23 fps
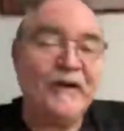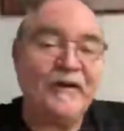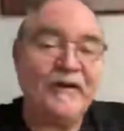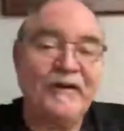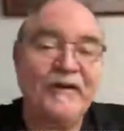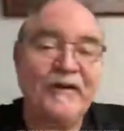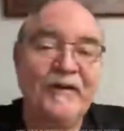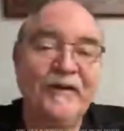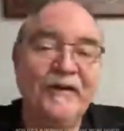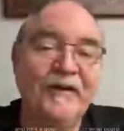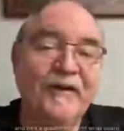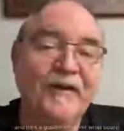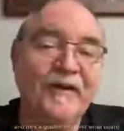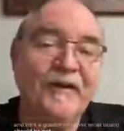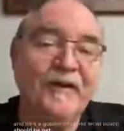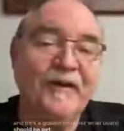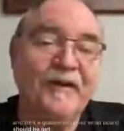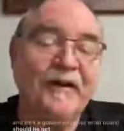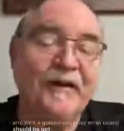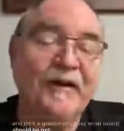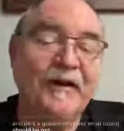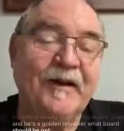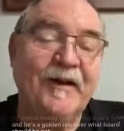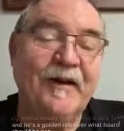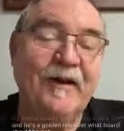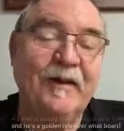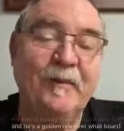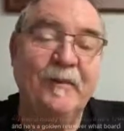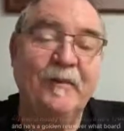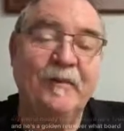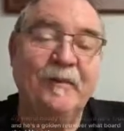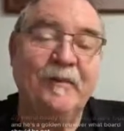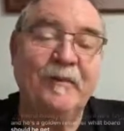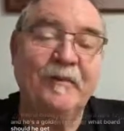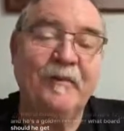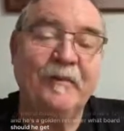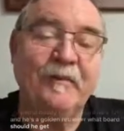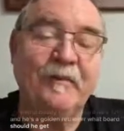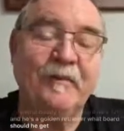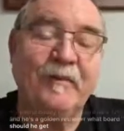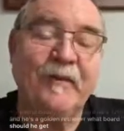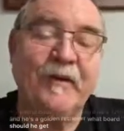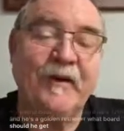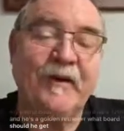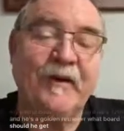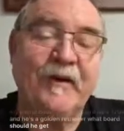face or on the
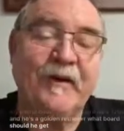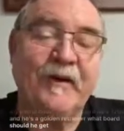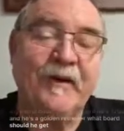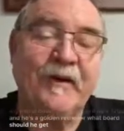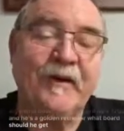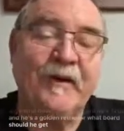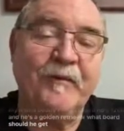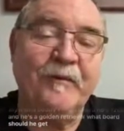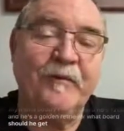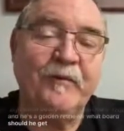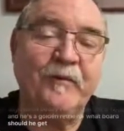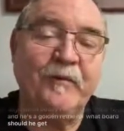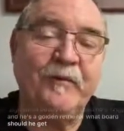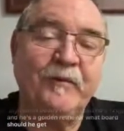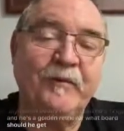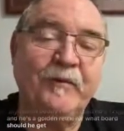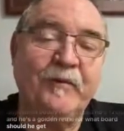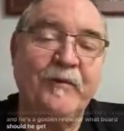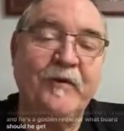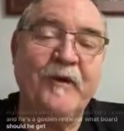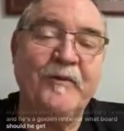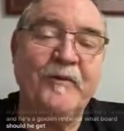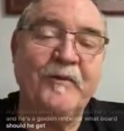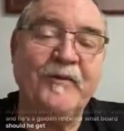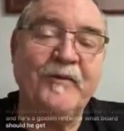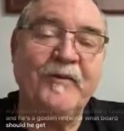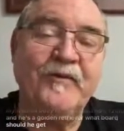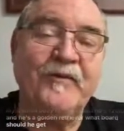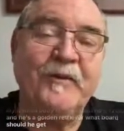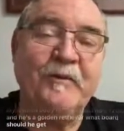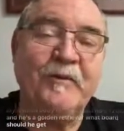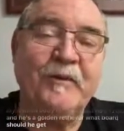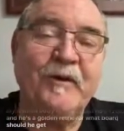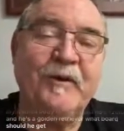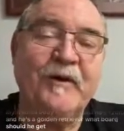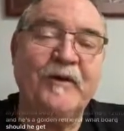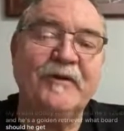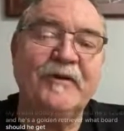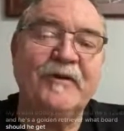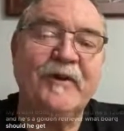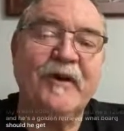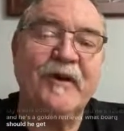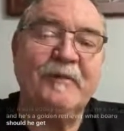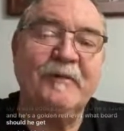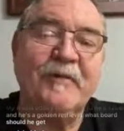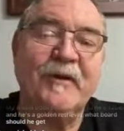ceiling or what,
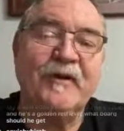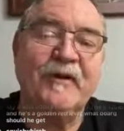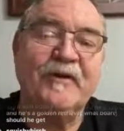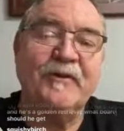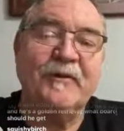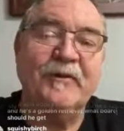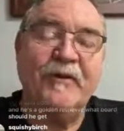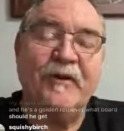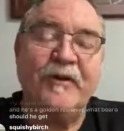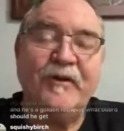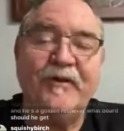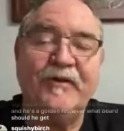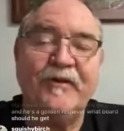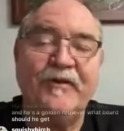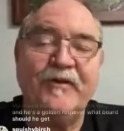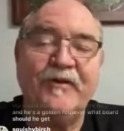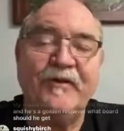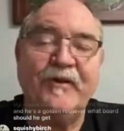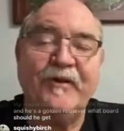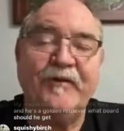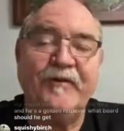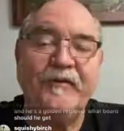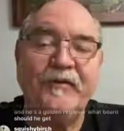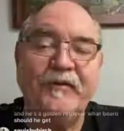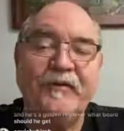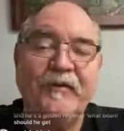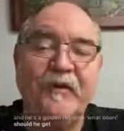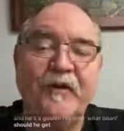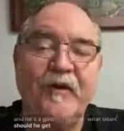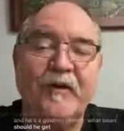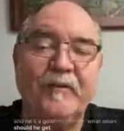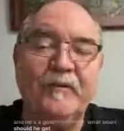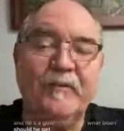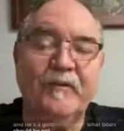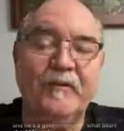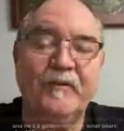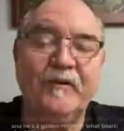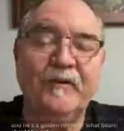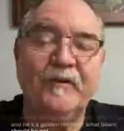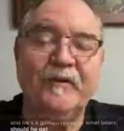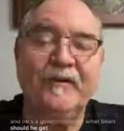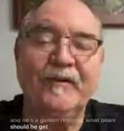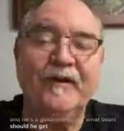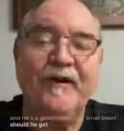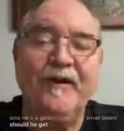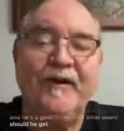but I promise to be
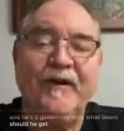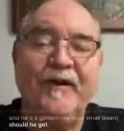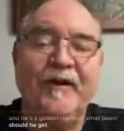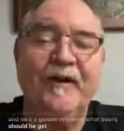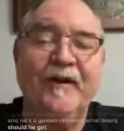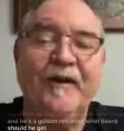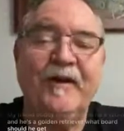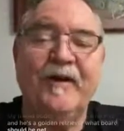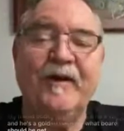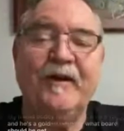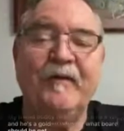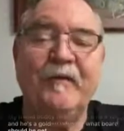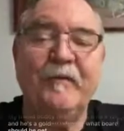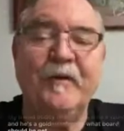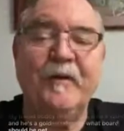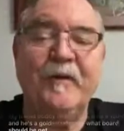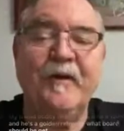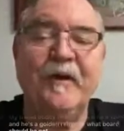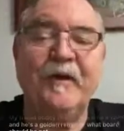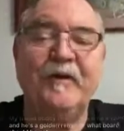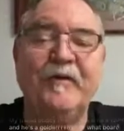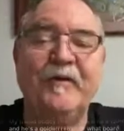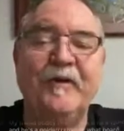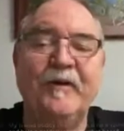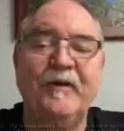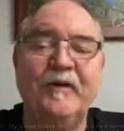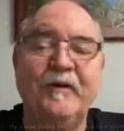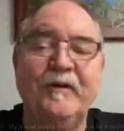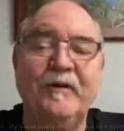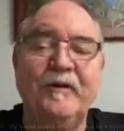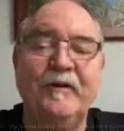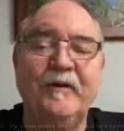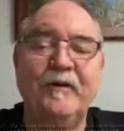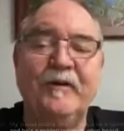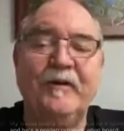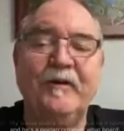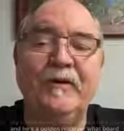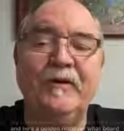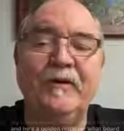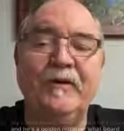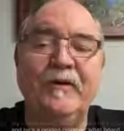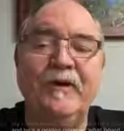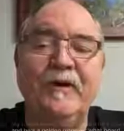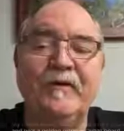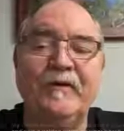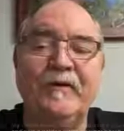on time next week, 7 sharp.
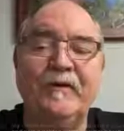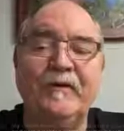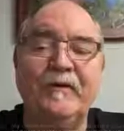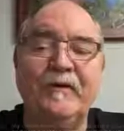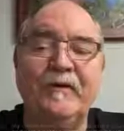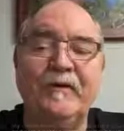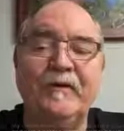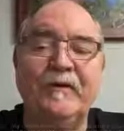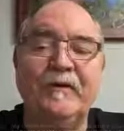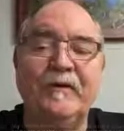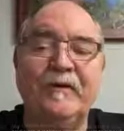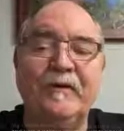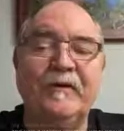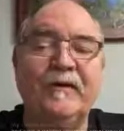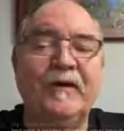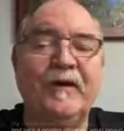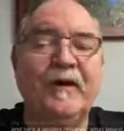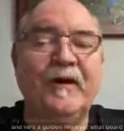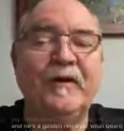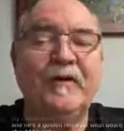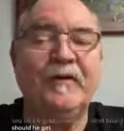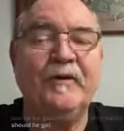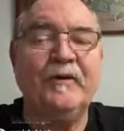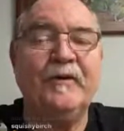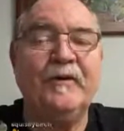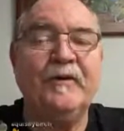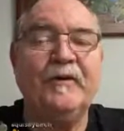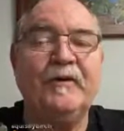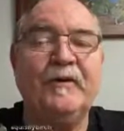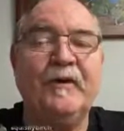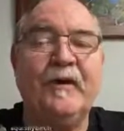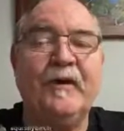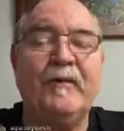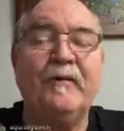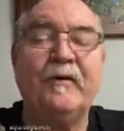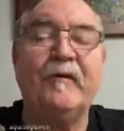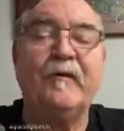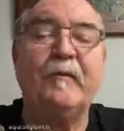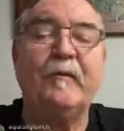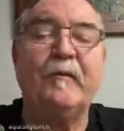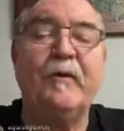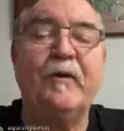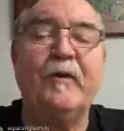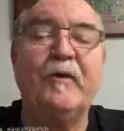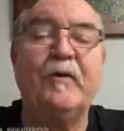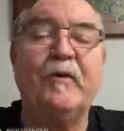Everybody out there,
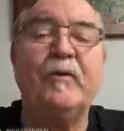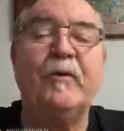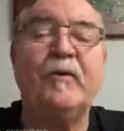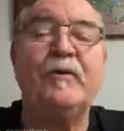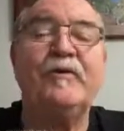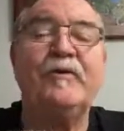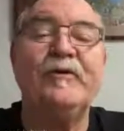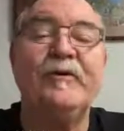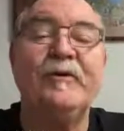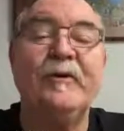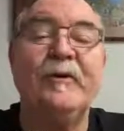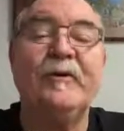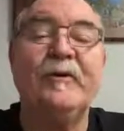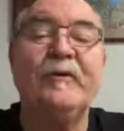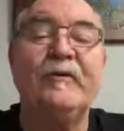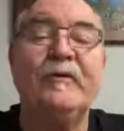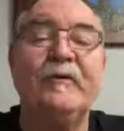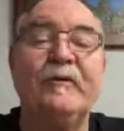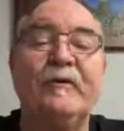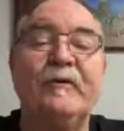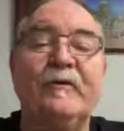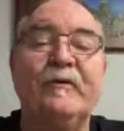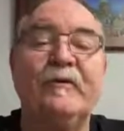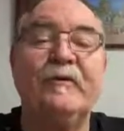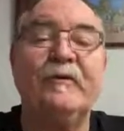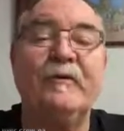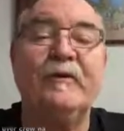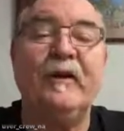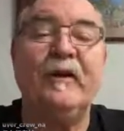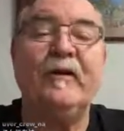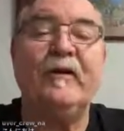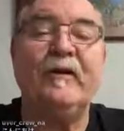you have a good night or a good